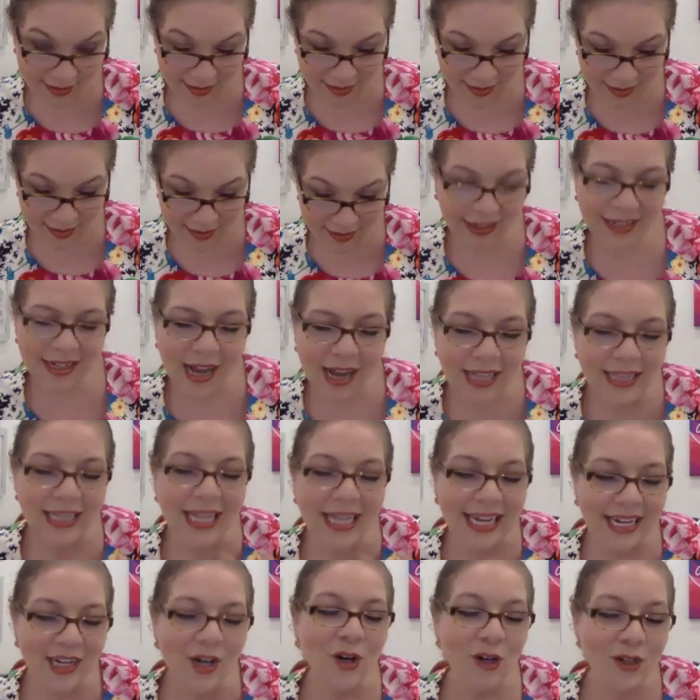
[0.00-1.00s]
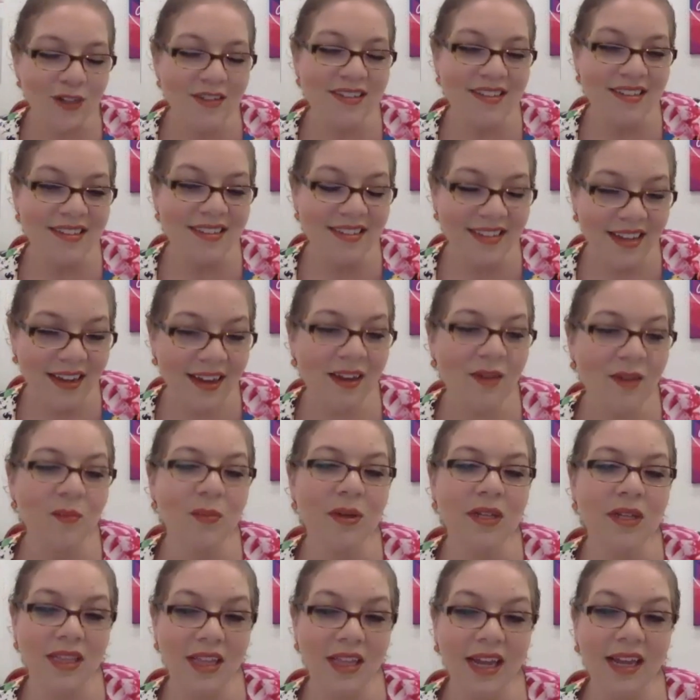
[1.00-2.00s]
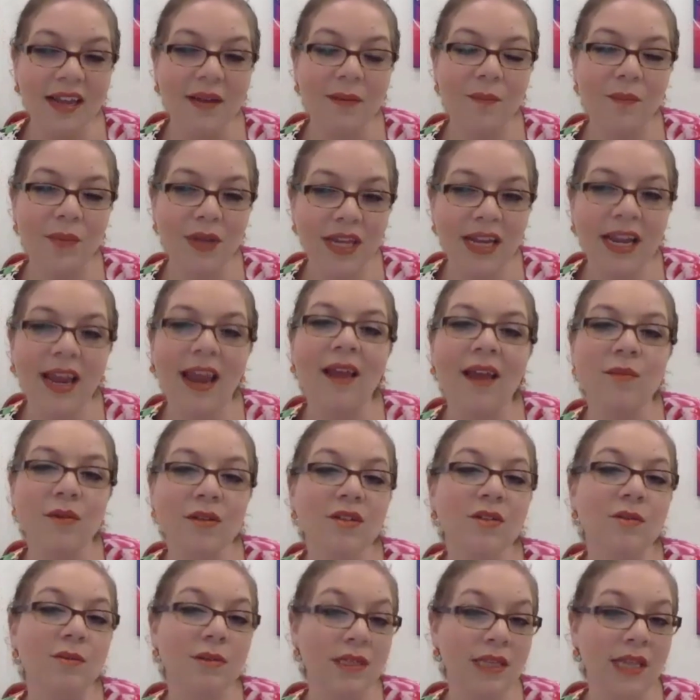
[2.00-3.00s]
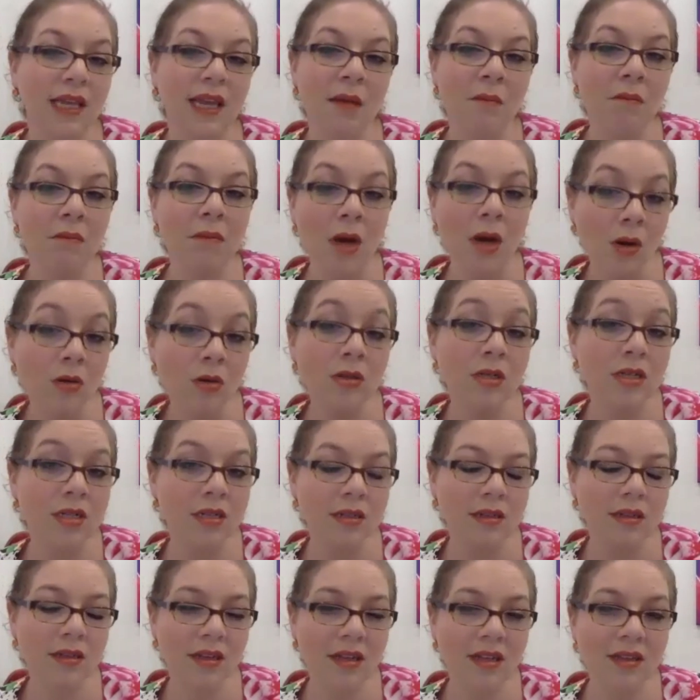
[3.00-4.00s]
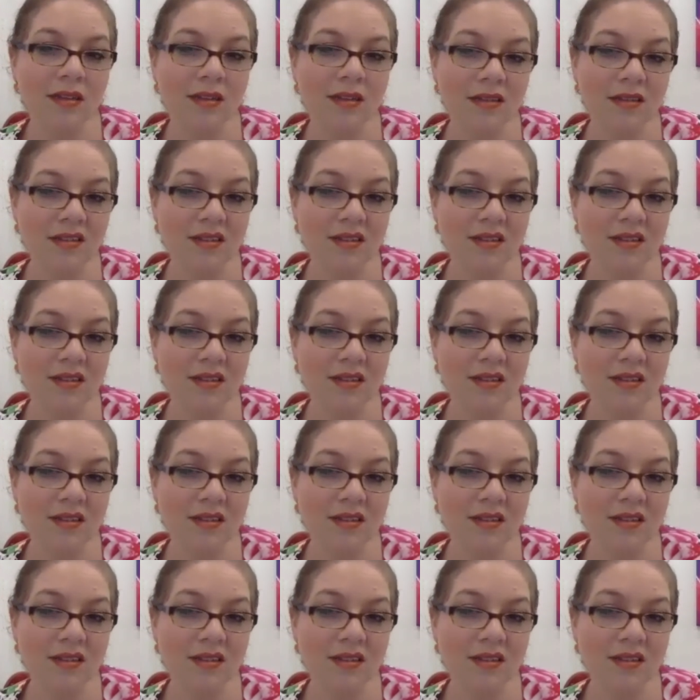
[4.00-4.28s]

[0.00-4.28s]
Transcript: Like, not like it hurts to sing, but like being able to really emote in this